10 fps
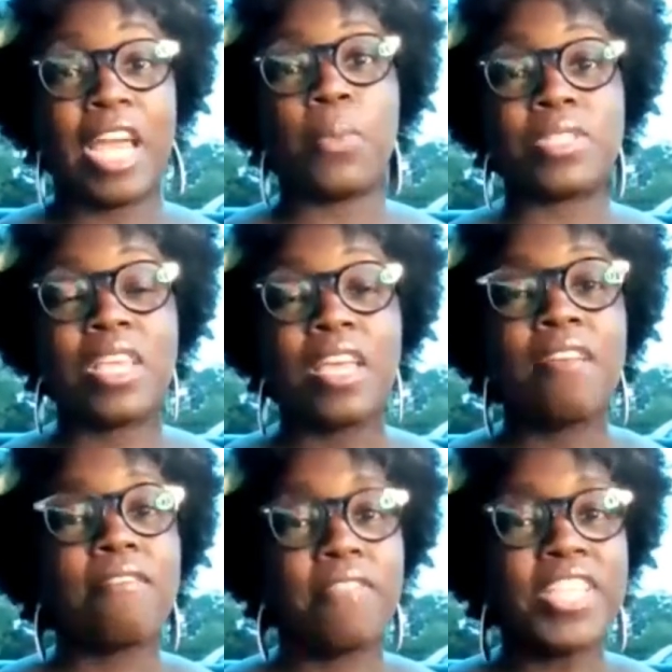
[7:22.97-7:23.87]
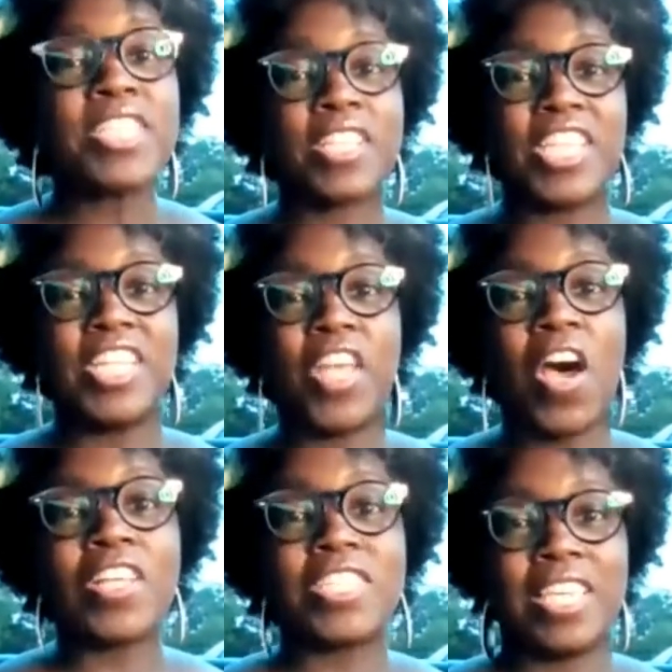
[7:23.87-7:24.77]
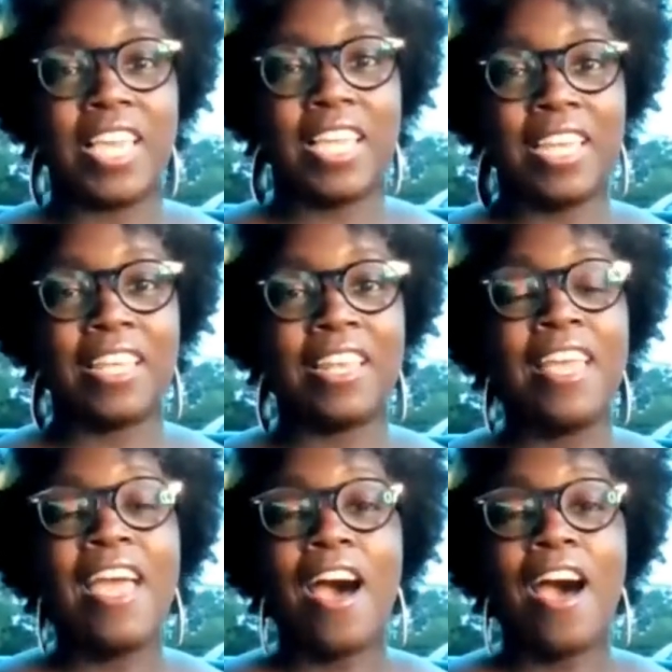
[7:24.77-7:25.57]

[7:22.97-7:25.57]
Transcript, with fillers: I was physically nauseated.